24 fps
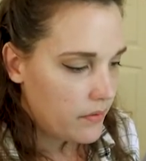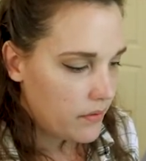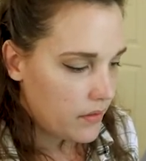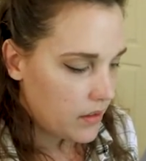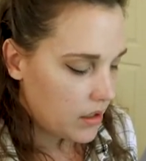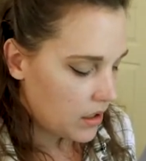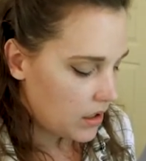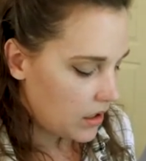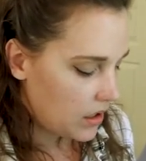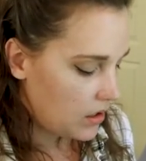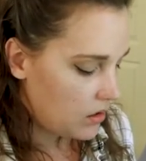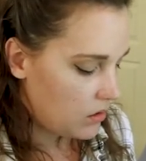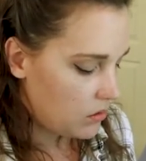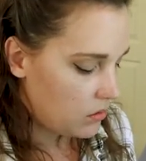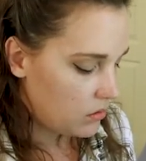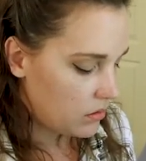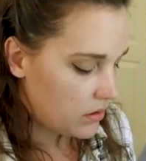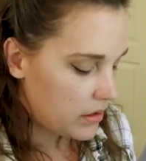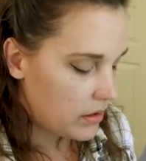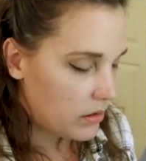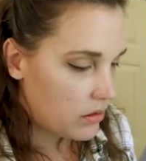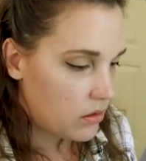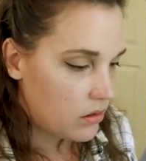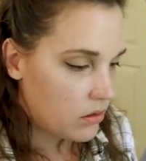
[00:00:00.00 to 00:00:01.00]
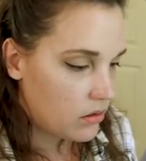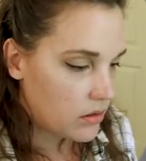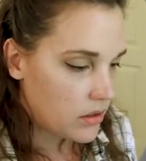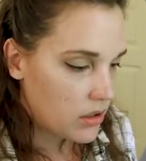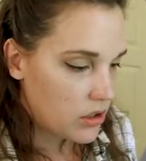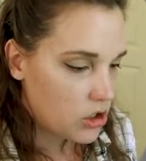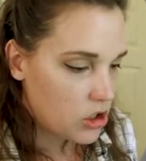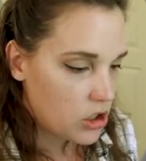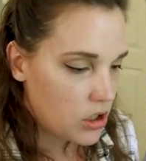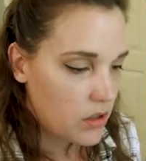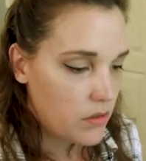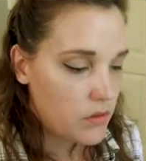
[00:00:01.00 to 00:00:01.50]
Again, hold down Alt and
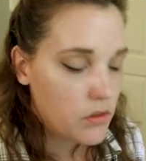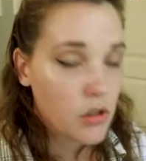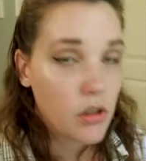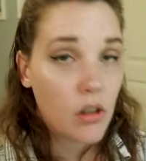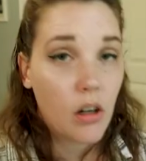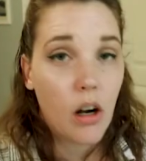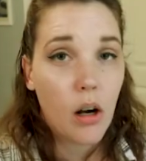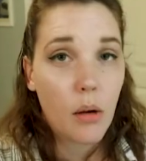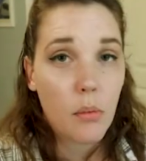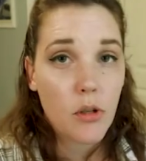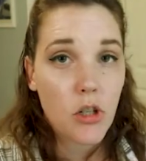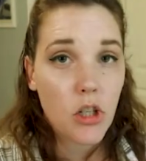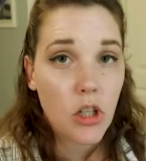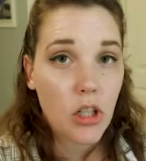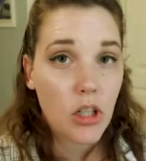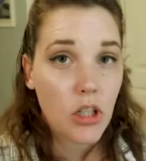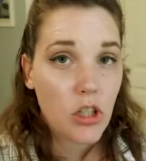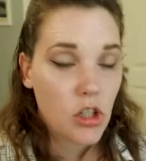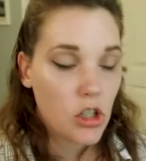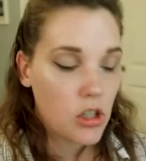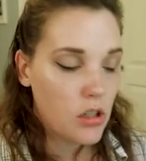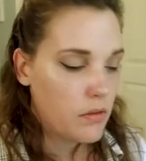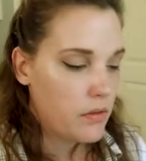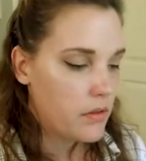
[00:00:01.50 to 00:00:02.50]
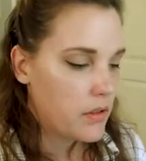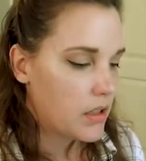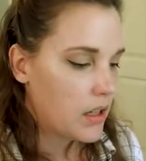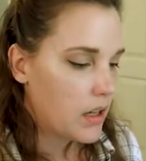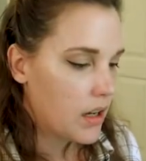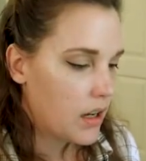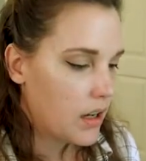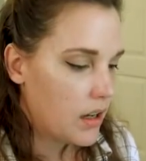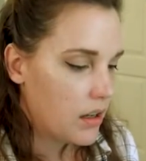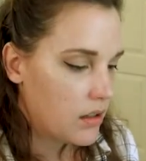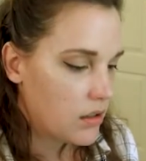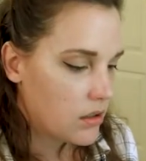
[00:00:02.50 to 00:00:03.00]
Shift or Option and Shift
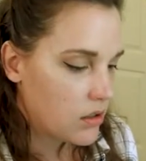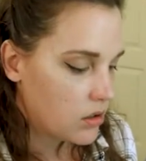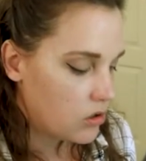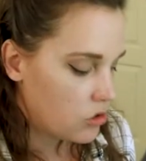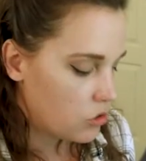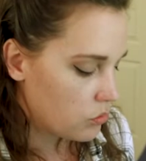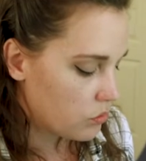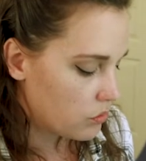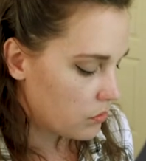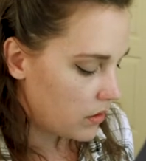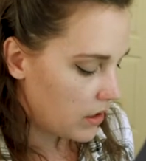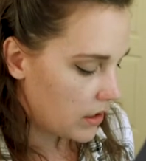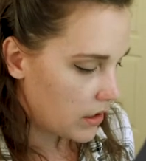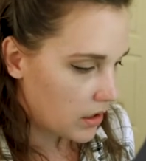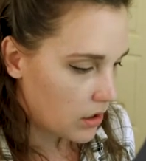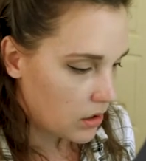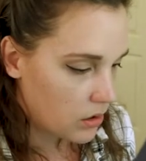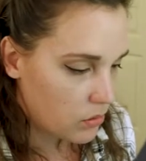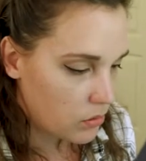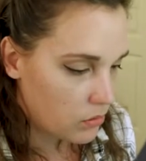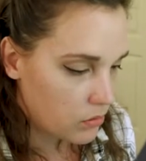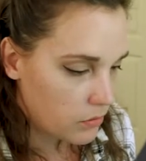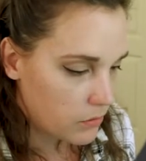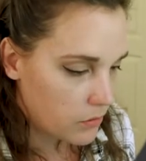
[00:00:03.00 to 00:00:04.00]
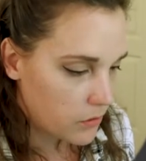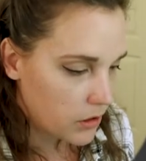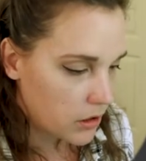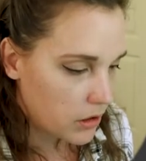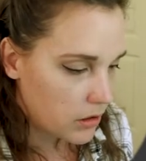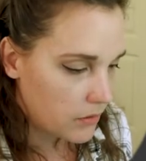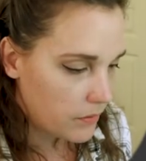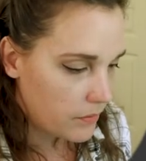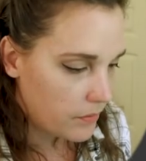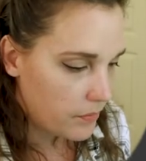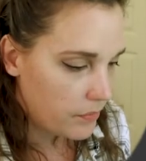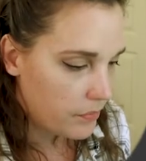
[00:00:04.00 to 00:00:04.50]
and drag it over.
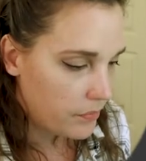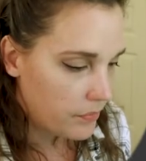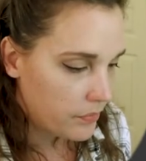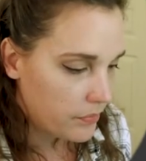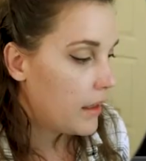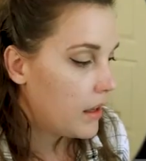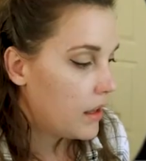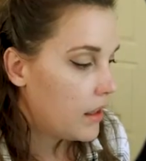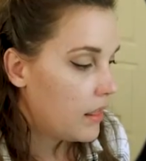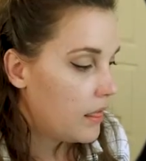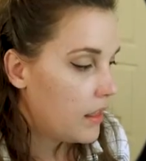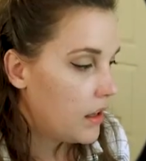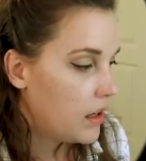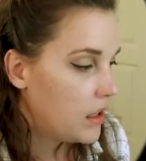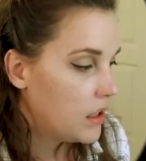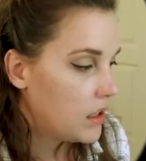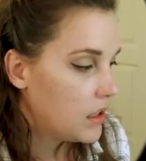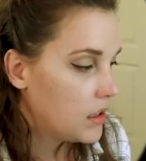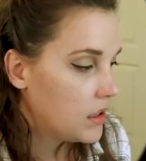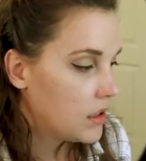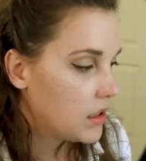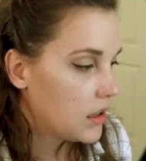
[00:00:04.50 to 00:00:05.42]
And then